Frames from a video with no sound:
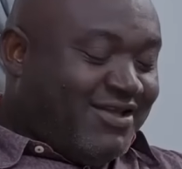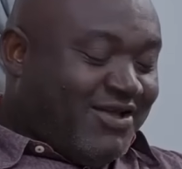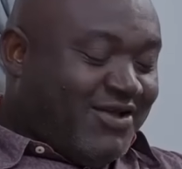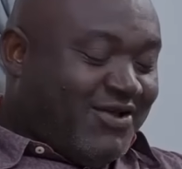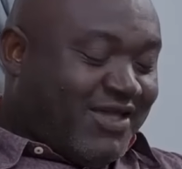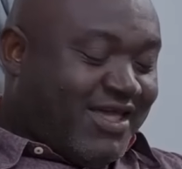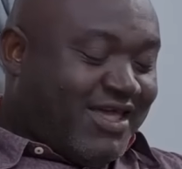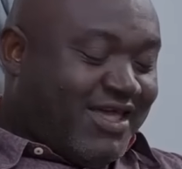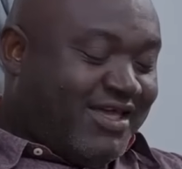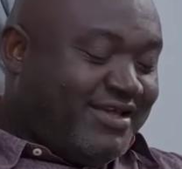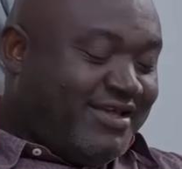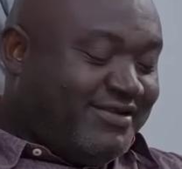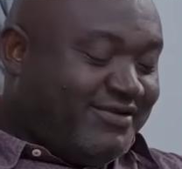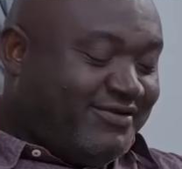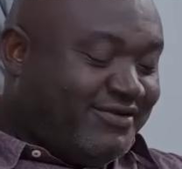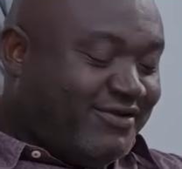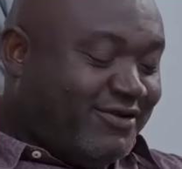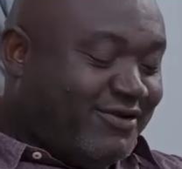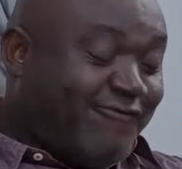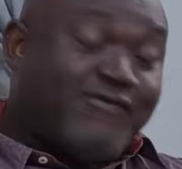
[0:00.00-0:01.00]
Okay,
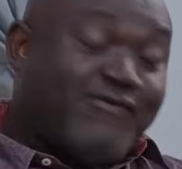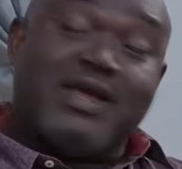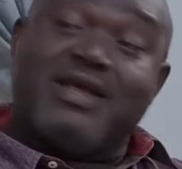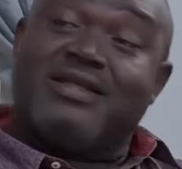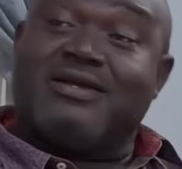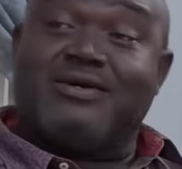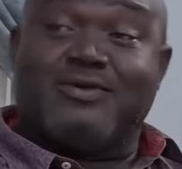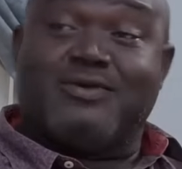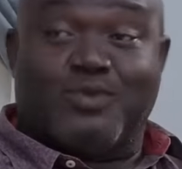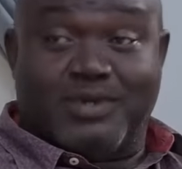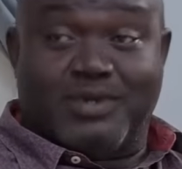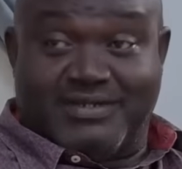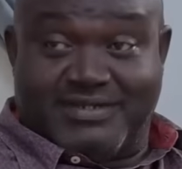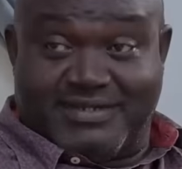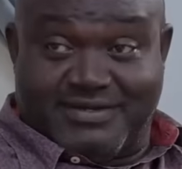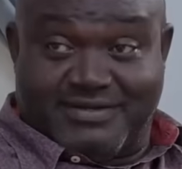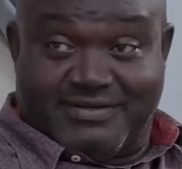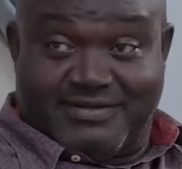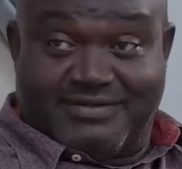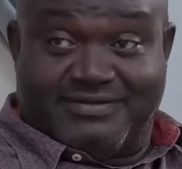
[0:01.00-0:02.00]
your final
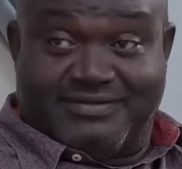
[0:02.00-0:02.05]
question.